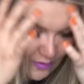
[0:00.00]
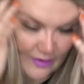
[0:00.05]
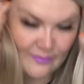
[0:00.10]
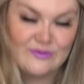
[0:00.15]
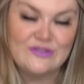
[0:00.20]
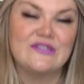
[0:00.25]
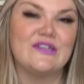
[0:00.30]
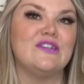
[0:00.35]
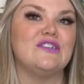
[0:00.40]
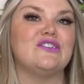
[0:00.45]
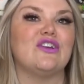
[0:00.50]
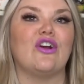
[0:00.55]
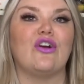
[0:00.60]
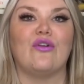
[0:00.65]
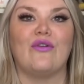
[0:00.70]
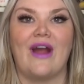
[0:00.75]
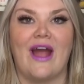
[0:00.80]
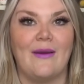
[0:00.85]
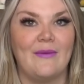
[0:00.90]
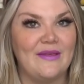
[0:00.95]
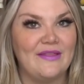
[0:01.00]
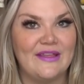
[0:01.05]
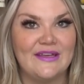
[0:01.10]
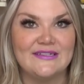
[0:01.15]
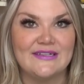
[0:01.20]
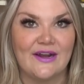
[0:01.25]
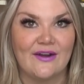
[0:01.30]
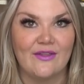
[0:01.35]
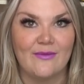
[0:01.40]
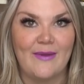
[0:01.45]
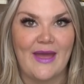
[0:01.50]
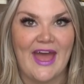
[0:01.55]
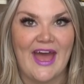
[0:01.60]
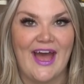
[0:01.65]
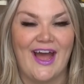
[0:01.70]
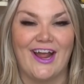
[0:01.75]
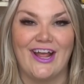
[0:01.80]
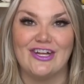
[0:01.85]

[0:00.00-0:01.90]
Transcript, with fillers: I'm just gonna start grabbing things out of the bag